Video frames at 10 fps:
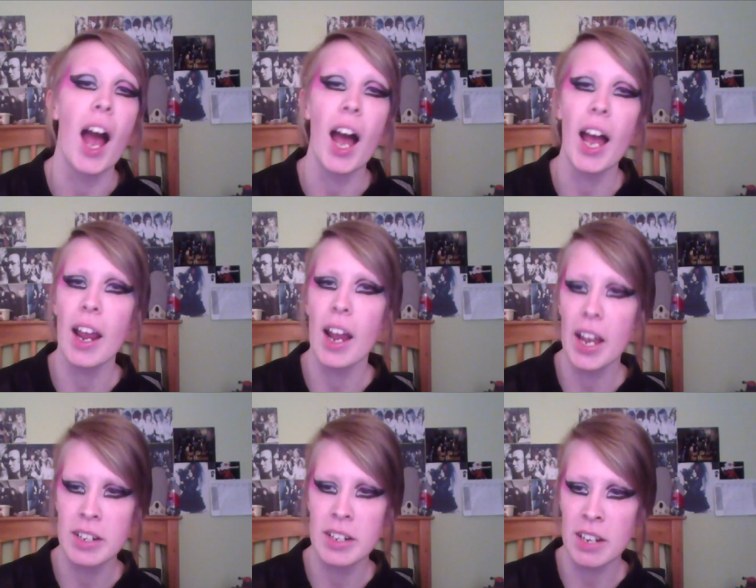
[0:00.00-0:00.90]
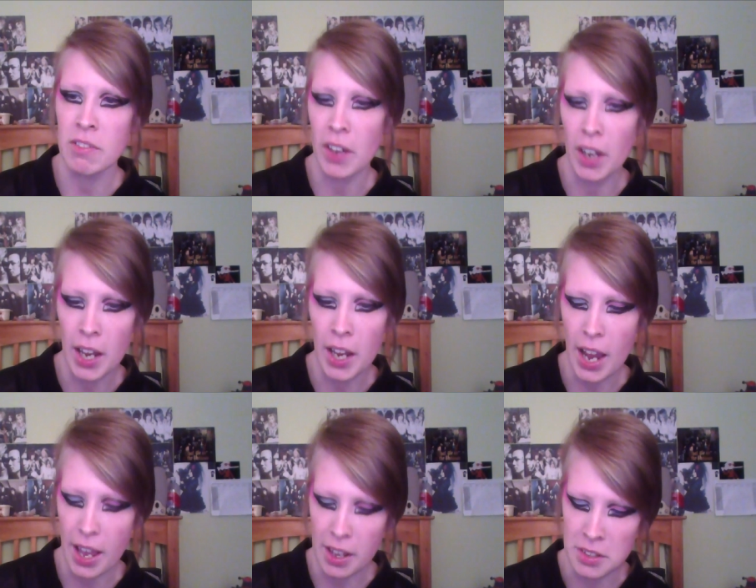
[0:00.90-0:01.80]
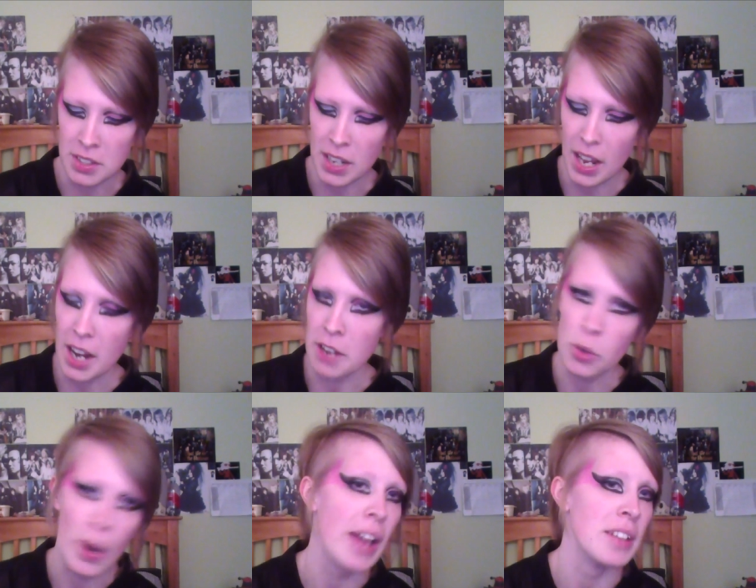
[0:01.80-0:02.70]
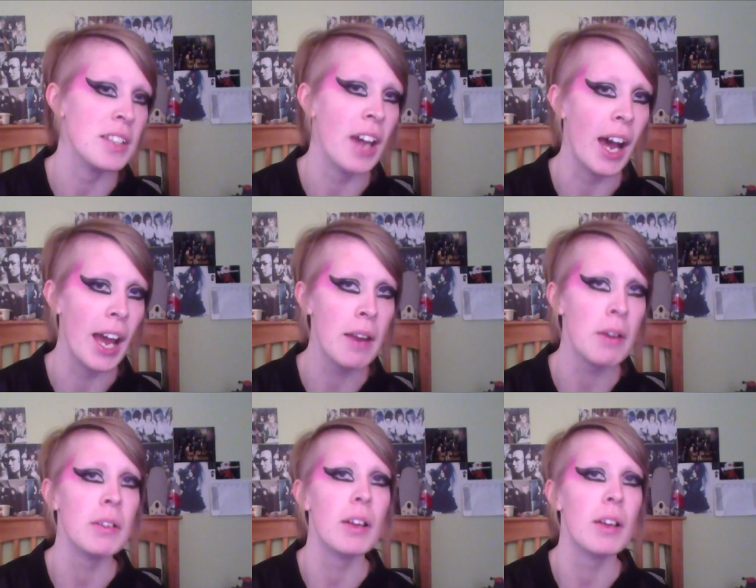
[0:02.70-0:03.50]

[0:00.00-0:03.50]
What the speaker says: I identify as a trans guy.